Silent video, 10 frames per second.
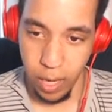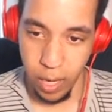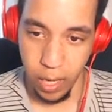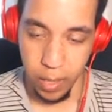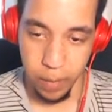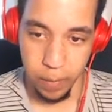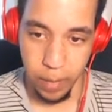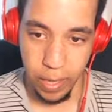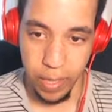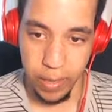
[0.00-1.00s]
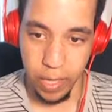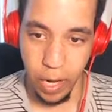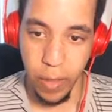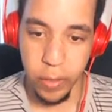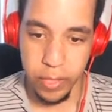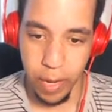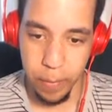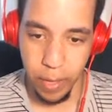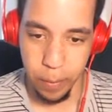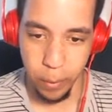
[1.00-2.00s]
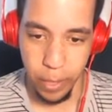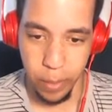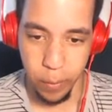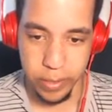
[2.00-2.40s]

Uh, and then the other time that I played